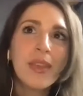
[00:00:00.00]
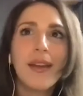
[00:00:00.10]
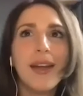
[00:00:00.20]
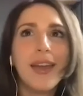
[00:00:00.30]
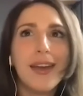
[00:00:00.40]

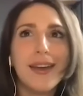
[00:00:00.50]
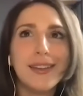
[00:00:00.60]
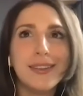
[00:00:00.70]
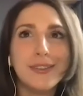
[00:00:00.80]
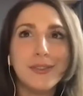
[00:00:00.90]
I
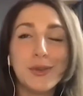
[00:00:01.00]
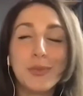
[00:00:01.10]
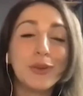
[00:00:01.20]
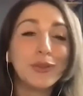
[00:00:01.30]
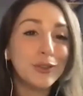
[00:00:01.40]
had the
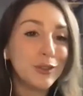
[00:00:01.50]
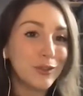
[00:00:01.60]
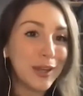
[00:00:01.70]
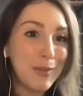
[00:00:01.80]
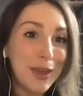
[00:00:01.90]
privilege of
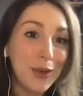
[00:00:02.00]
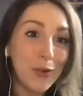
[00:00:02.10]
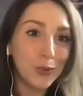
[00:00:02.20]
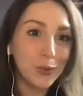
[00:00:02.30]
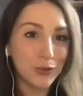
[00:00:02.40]
like making
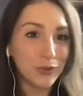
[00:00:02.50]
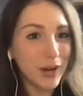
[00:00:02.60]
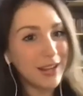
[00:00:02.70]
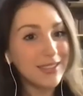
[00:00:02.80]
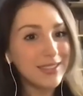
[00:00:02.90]
older
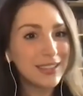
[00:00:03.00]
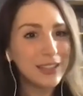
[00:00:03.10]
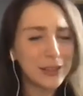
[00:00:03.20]
friends,